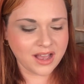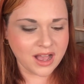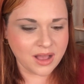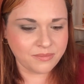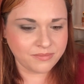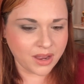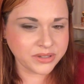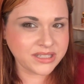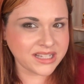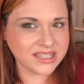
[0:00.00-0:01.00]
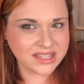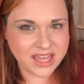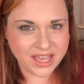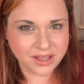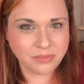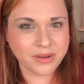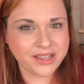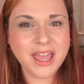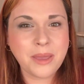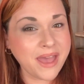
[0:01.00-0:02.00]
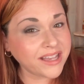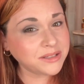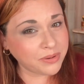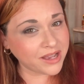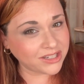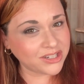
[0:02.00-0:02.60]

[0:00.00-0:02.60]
I don't want to say it's thick, but it packs a punch.